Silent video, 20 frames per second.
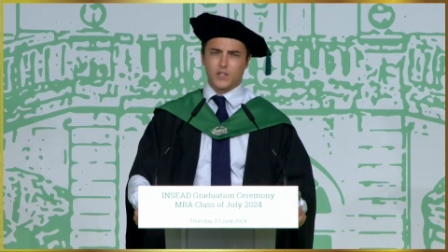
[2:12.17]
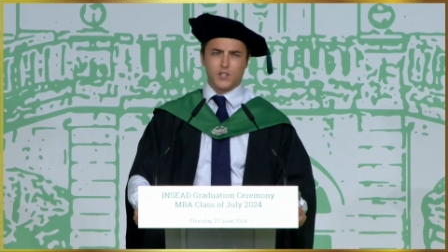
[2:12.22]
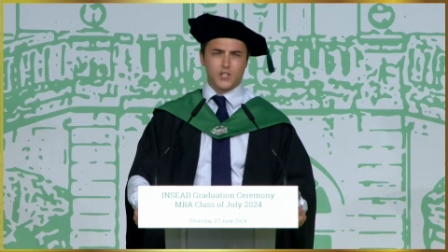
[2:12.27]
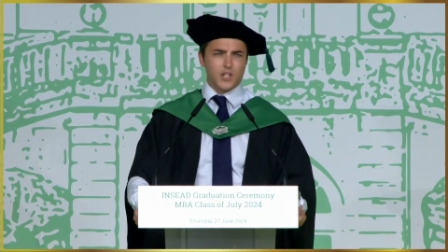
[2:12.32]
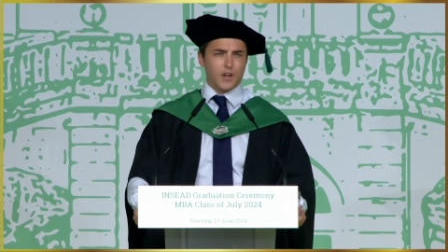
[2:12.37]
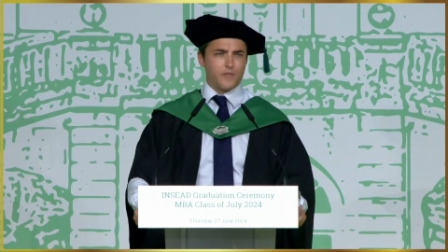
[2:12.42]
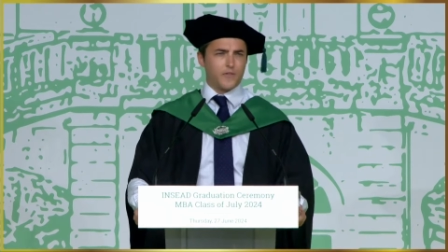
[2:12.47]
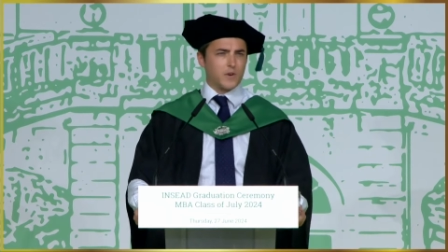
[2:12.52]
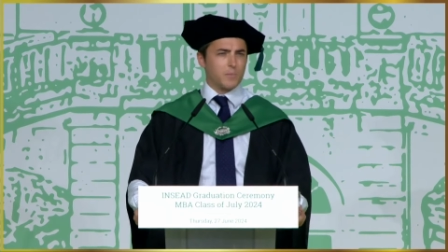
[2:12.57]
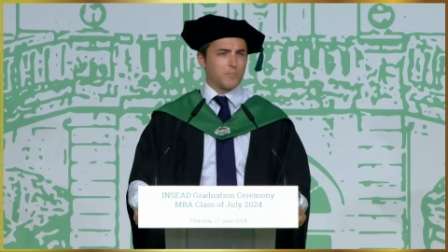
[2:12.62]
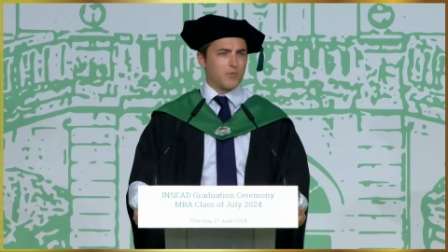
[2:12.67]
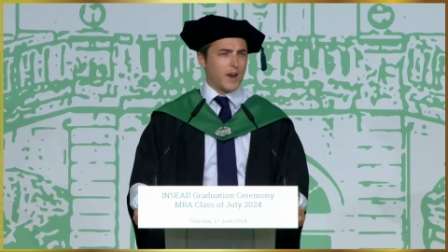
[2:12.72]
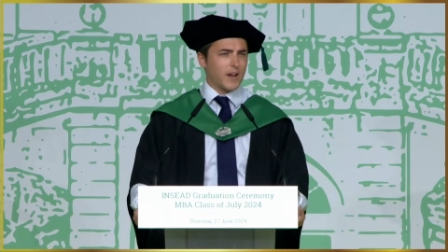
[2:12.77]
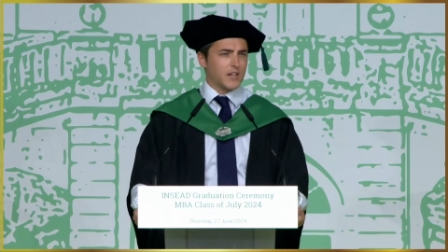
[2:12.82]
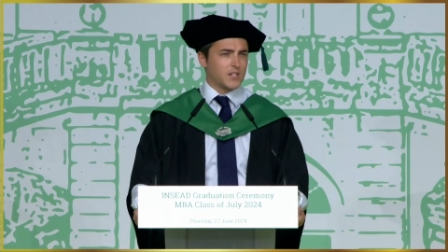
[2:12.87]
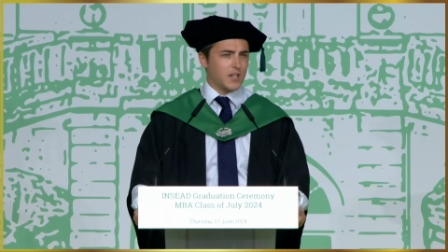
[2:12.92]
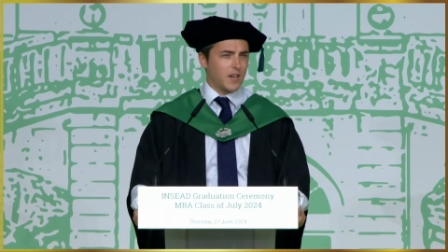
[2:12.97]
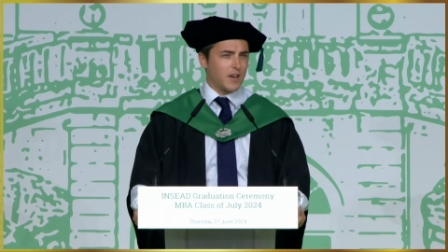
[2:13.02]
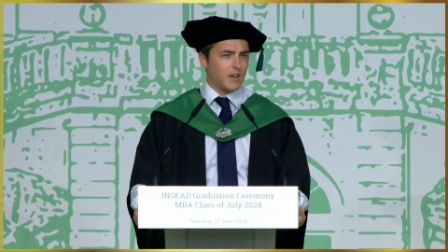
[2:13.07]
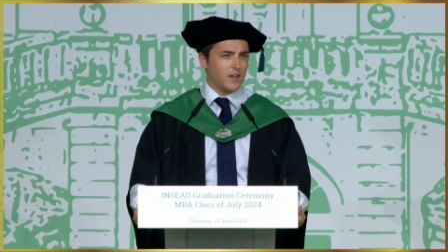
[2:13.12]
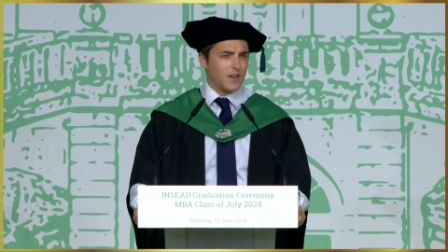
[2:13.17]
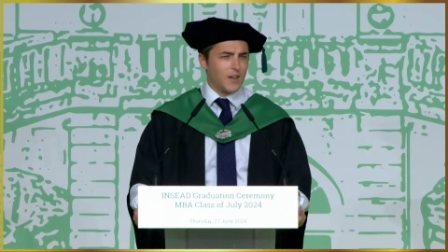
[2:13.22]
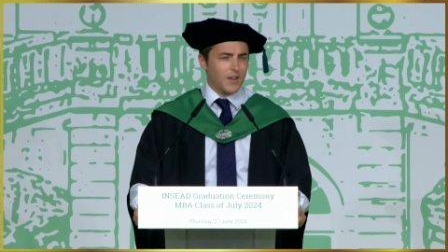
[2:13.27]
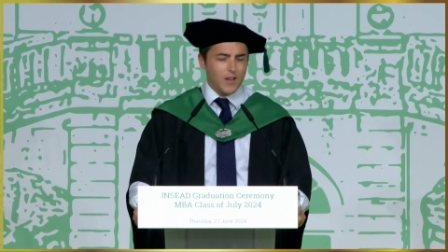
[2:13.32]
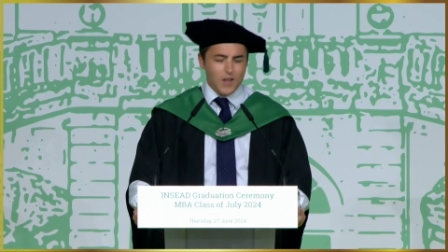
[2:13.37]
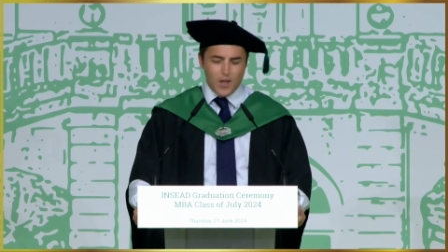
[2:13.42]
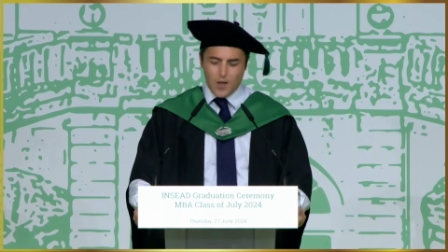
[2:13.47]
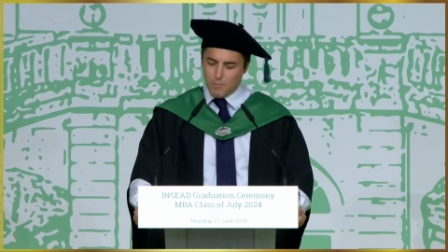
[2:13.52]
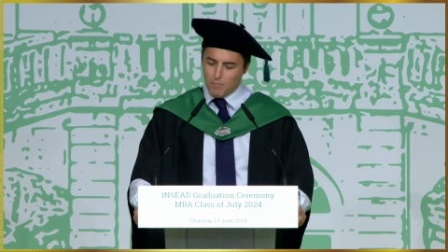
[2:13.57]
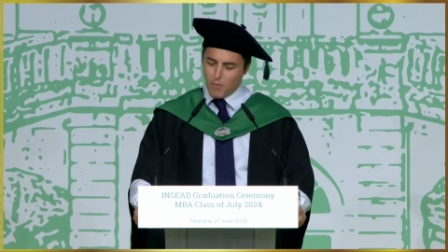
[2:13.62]
suffered Brexit,
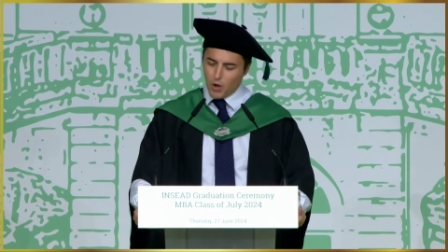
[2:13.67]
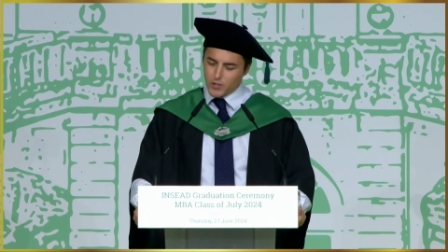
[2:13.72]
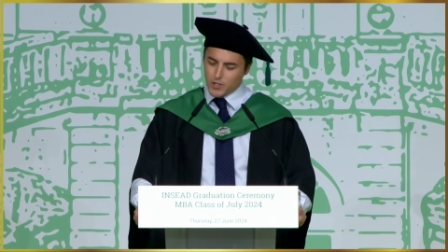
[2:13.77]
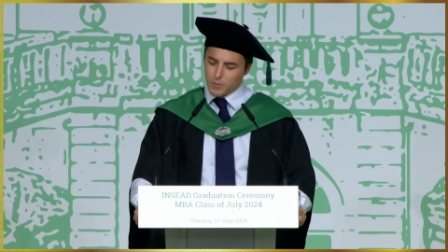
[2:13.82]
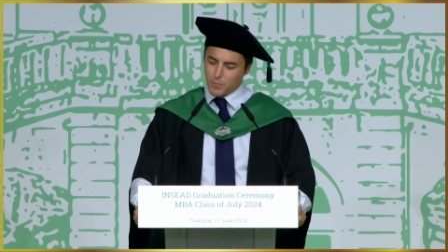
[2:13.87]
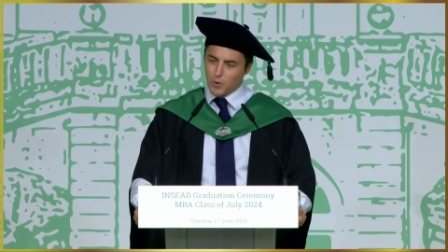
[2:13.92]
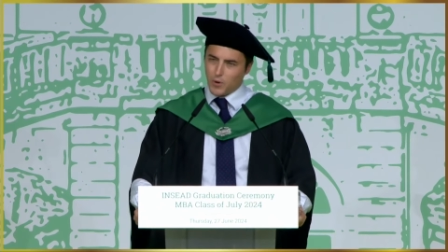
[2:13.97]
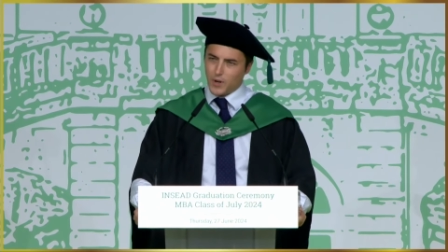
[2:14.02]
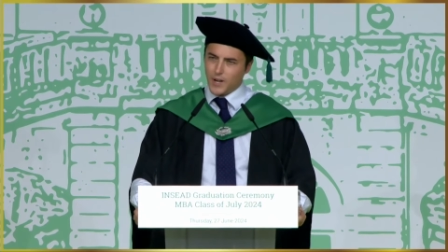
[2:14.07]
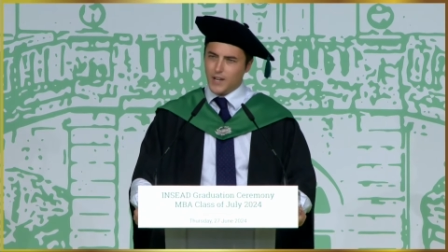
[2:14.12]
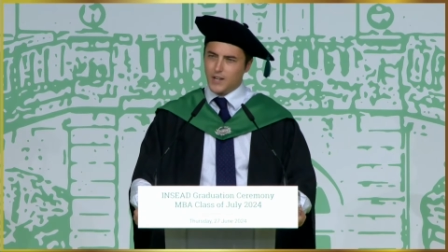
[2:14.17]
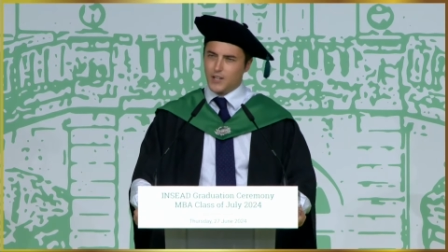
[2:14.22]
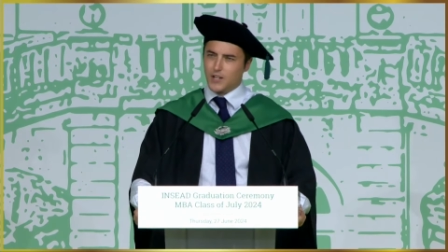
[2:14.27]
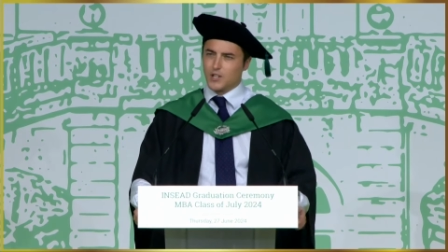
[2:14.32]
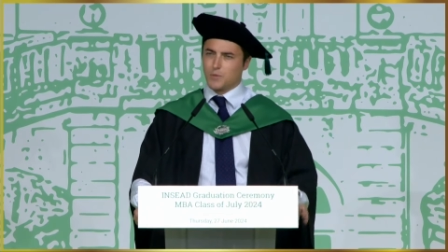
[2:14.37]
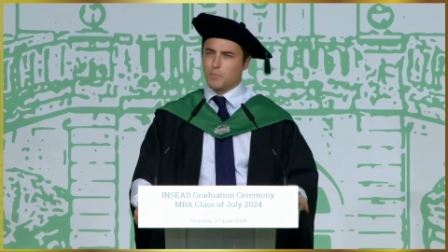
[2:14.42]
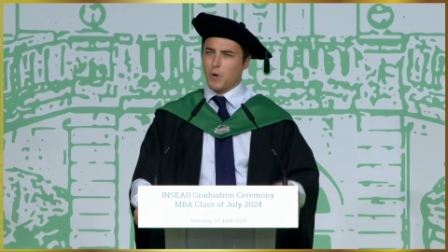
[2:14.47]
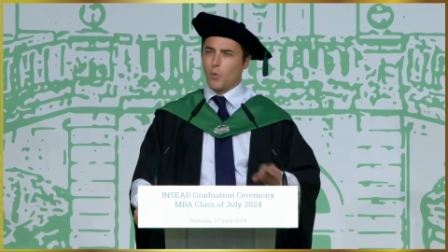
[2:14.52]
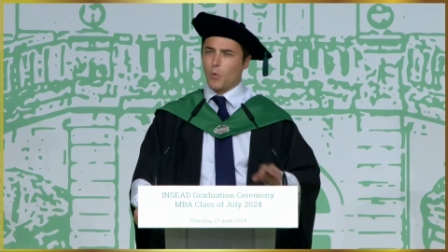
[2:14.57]
multiple leaders, but